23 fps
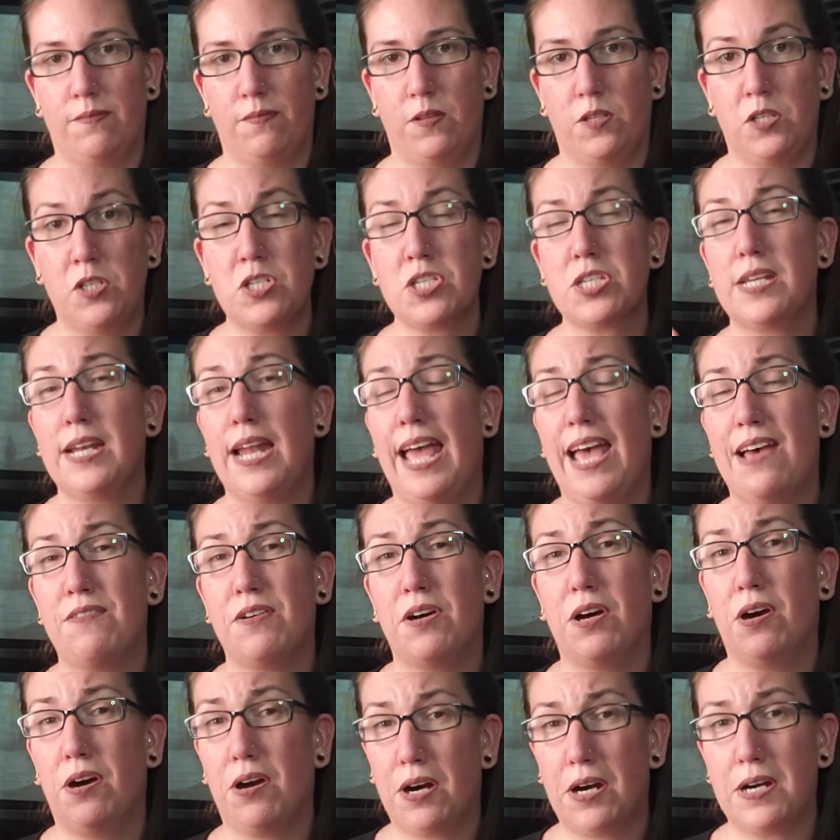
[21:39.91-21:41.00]
You're just gonna have a
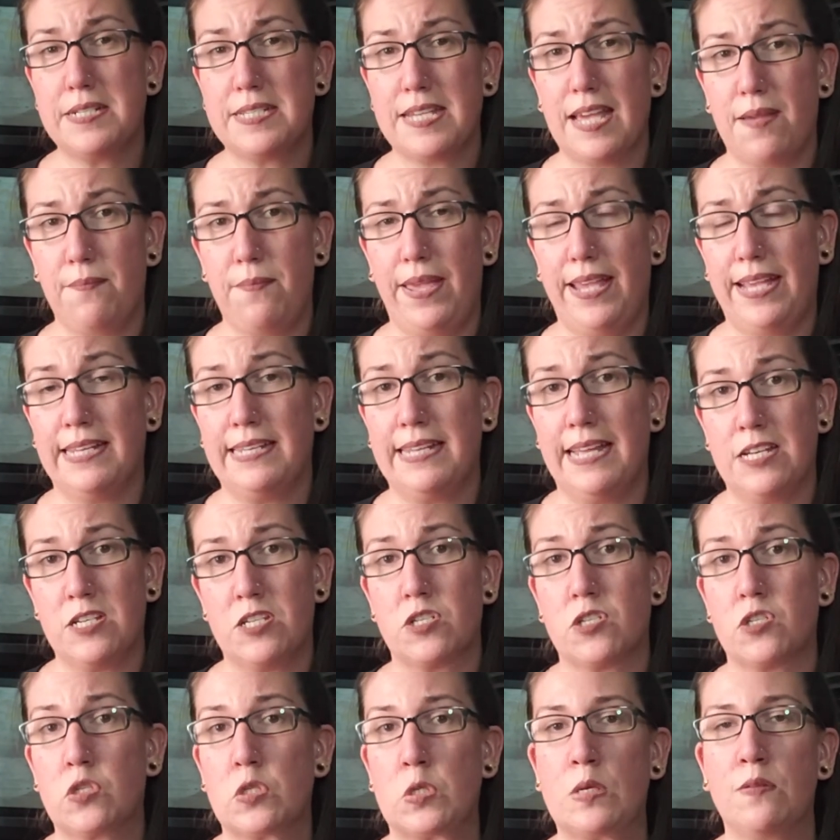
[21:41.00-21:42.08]
hard time paying attention.
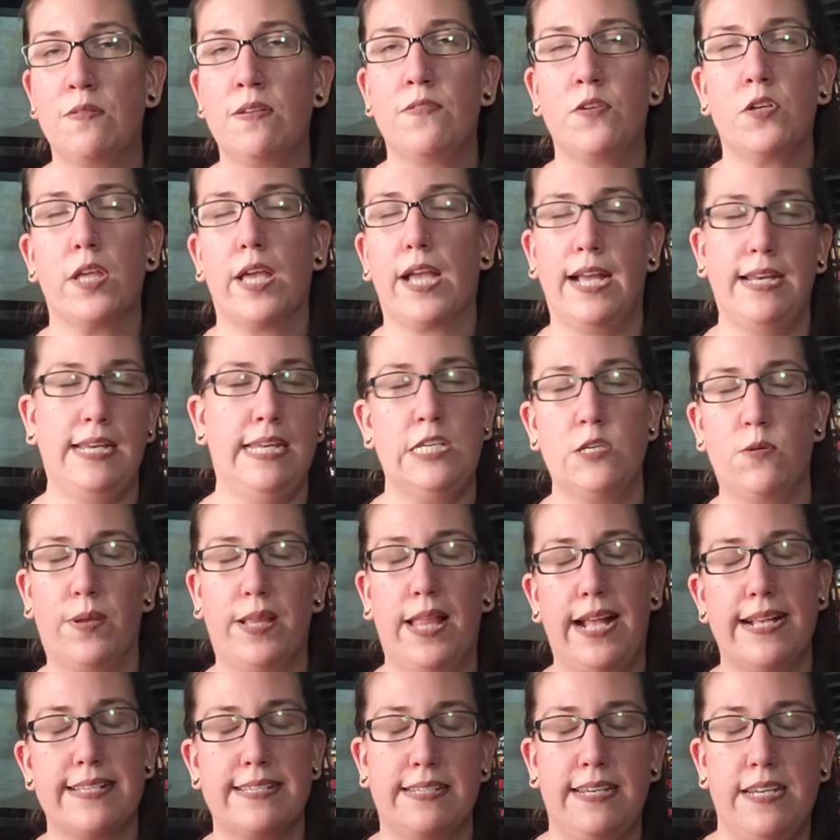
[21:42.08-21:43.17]
So even if you're like, I need to
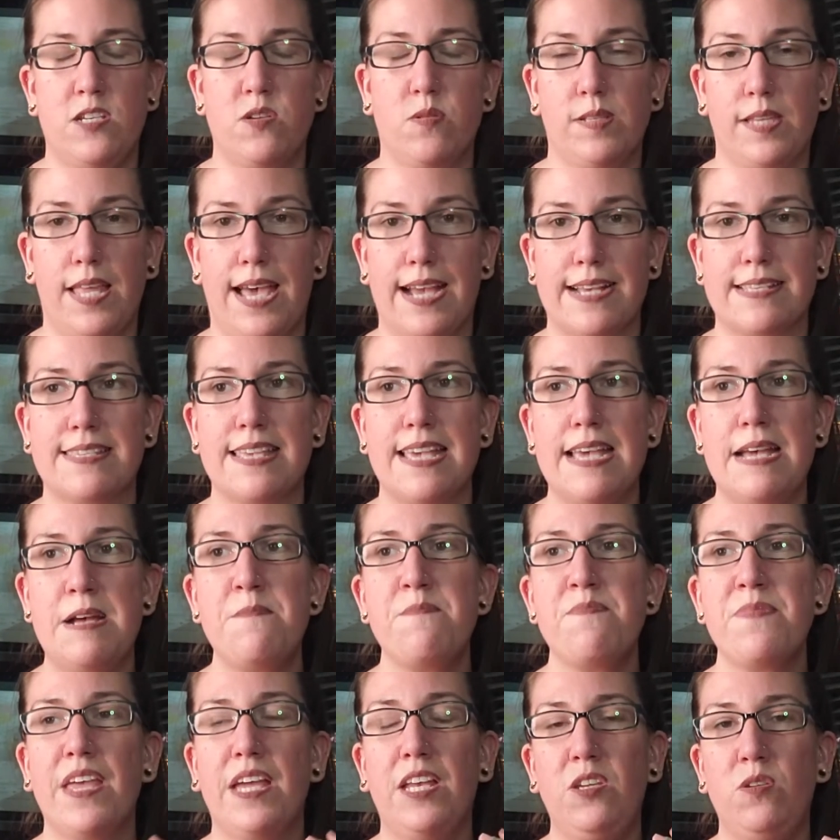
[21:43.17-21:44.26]
relax,
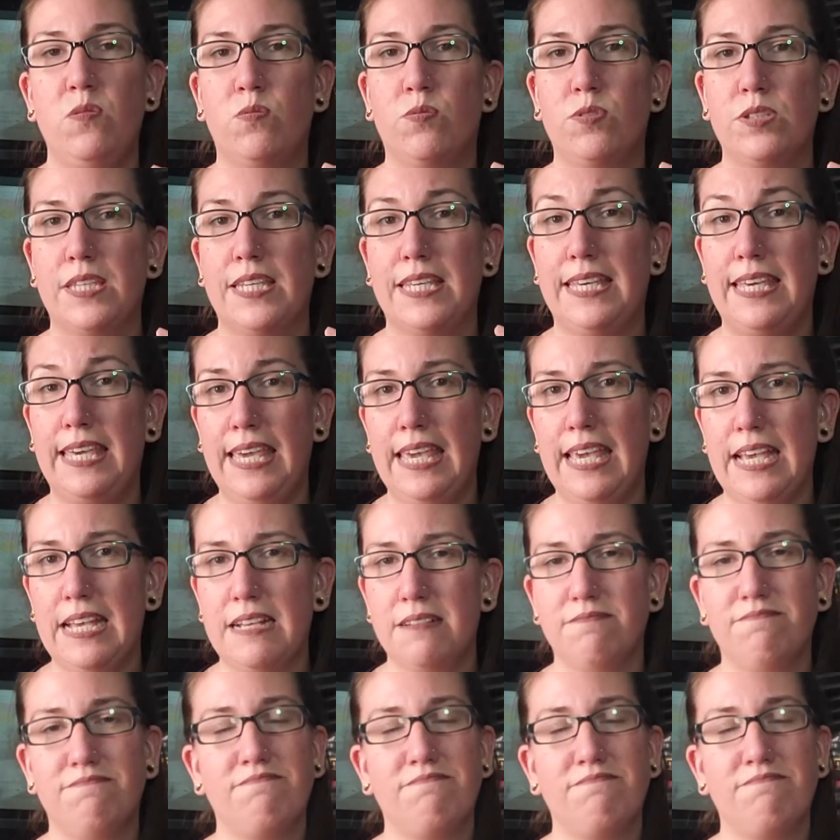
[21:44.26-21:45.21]
and you really can't,